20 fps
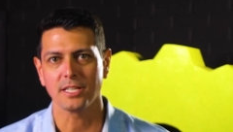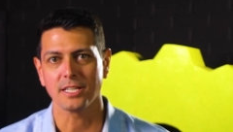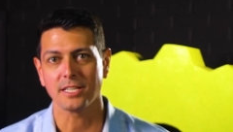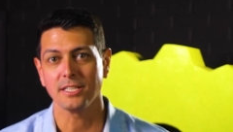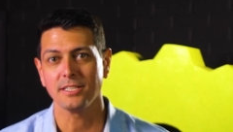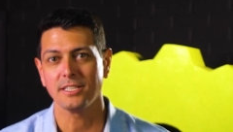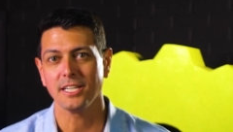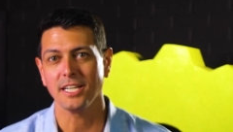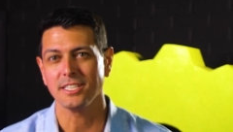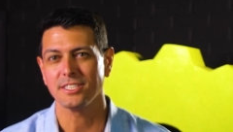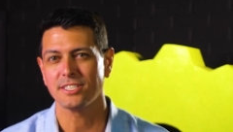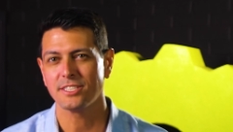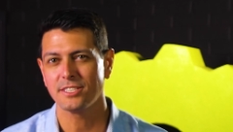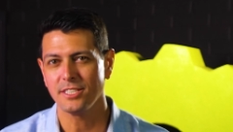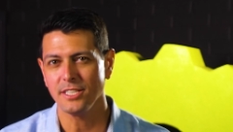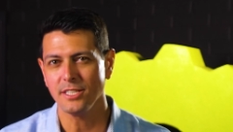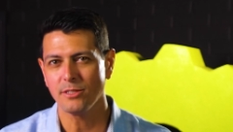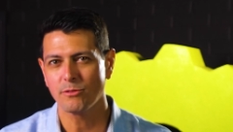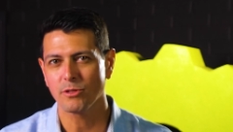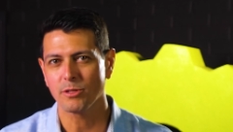that contains
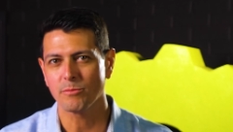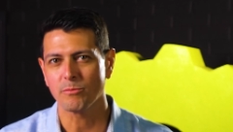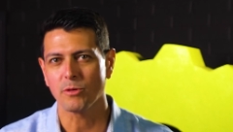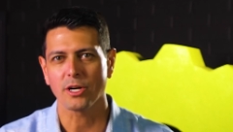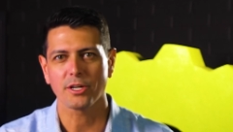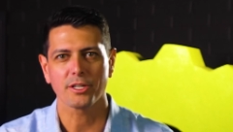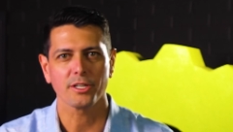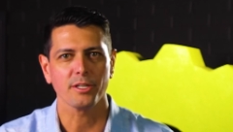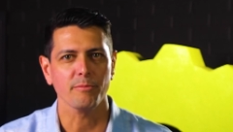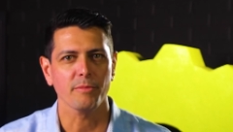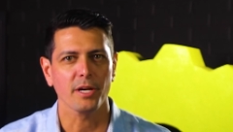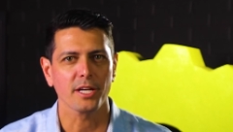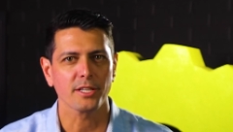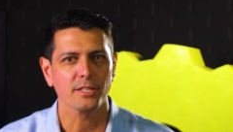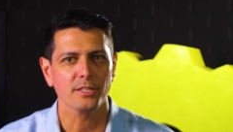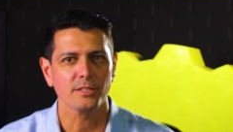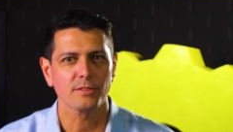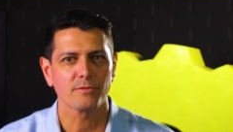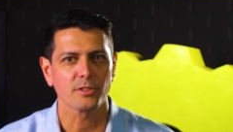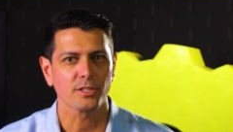secret marketing
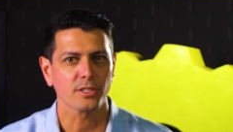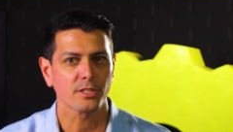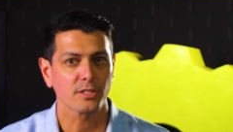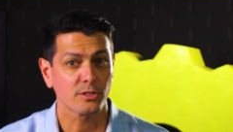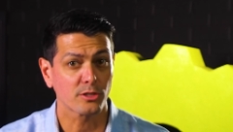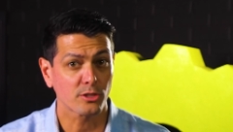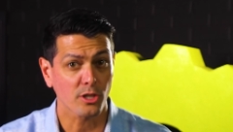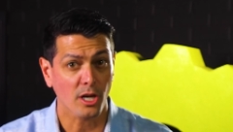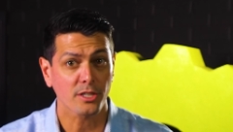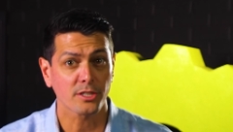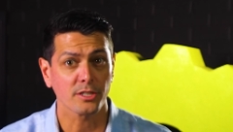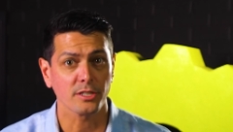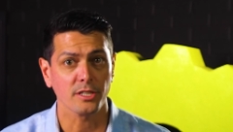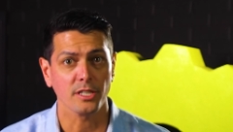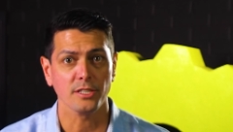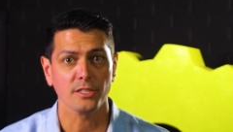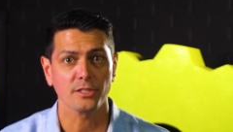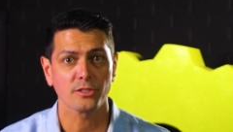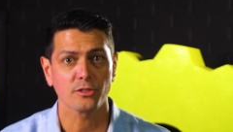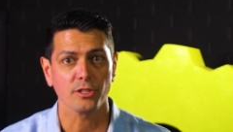methods for the construction
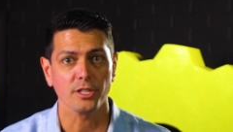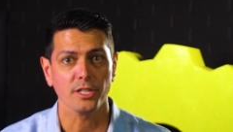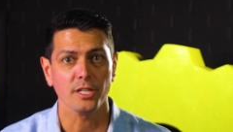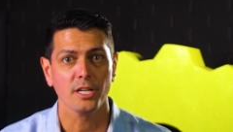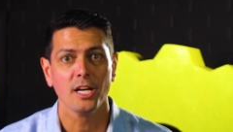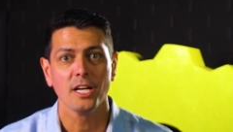industry,